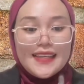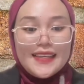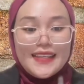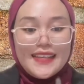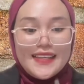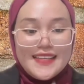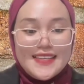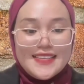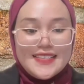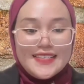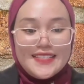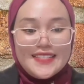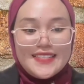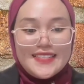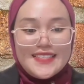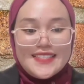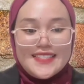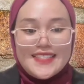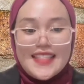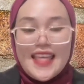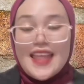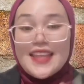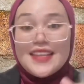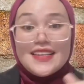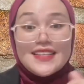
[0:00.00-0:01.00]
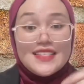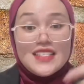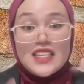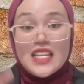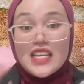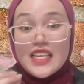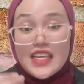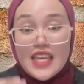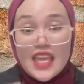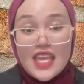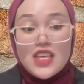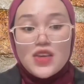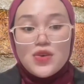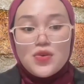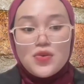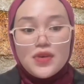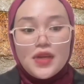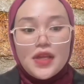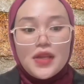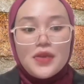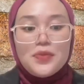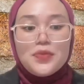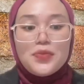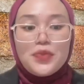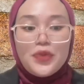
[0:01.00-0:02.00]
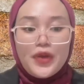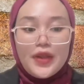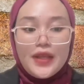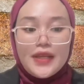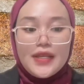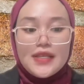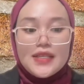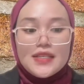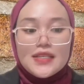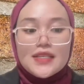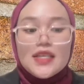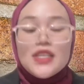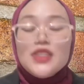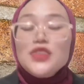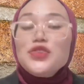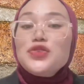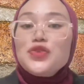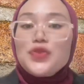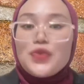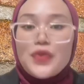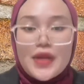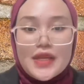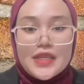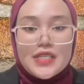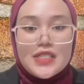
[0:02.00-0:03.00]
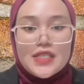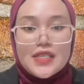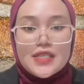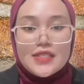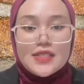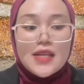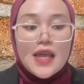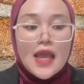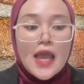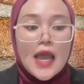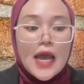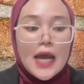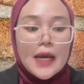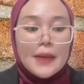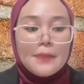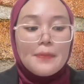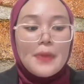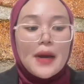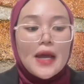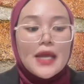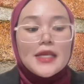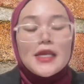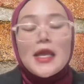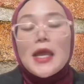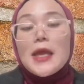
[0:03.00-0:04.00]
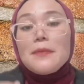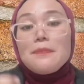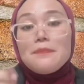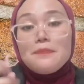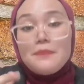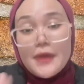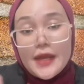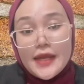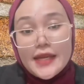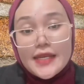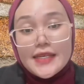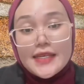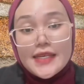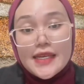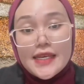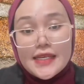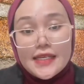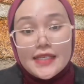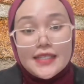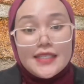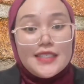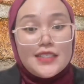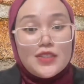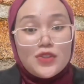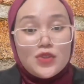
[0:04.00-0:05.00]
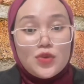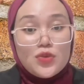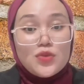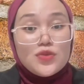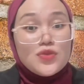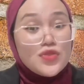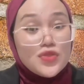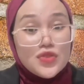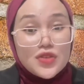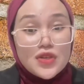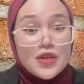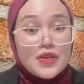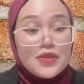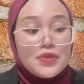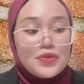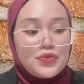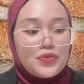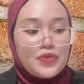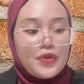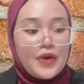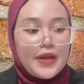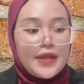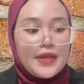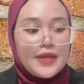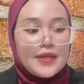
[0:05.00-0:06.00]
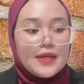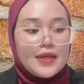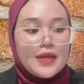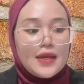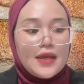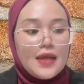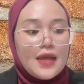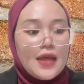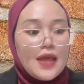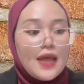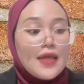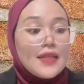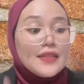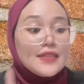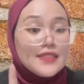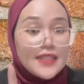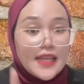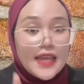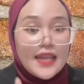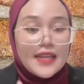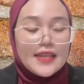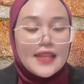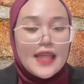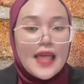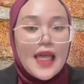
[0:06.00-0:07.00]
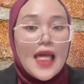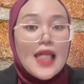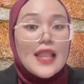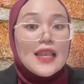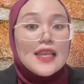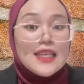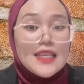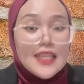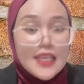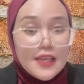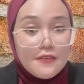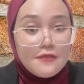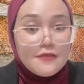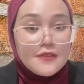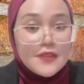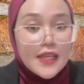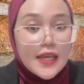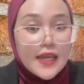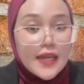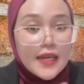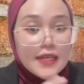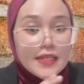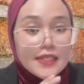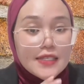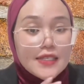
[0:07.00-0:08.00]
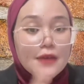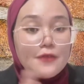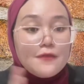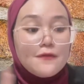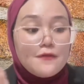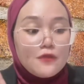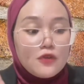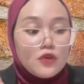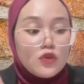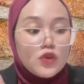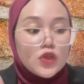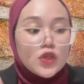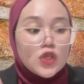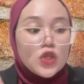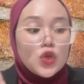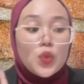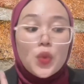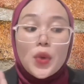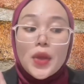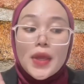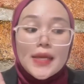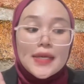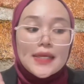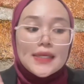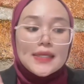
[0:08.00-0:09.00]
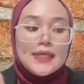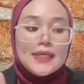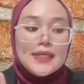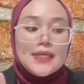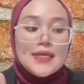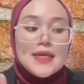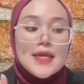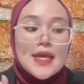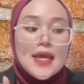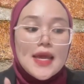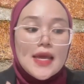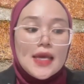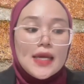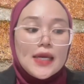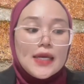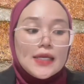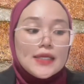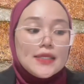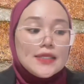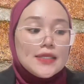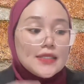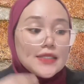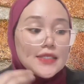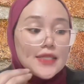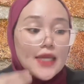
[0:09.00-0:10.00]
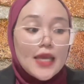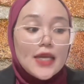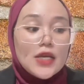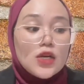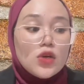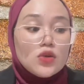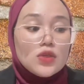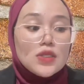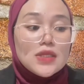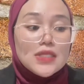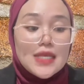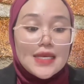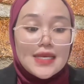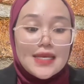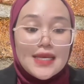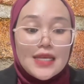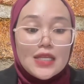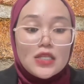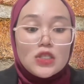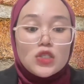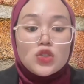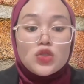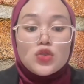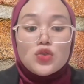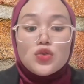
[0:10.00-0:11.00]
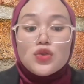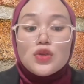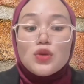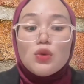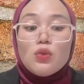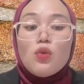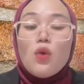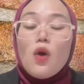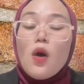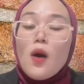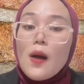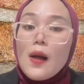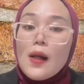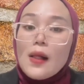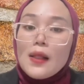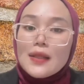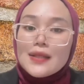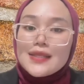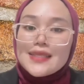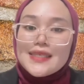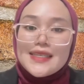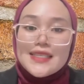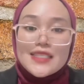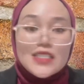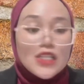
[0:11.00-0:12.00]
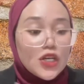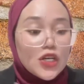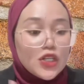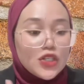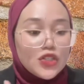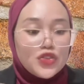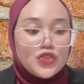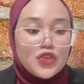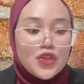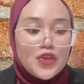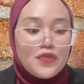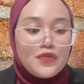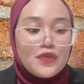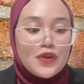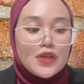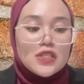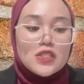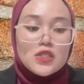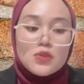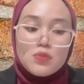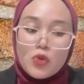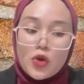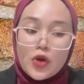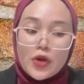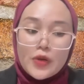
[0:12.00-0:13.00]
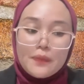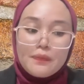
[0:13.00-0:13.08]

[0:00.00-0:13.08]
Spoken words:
is that the gecko can break the interaction by bending its toes just right. Then, lifting the foot quickly, the gecko stick it to the wall in a different spot.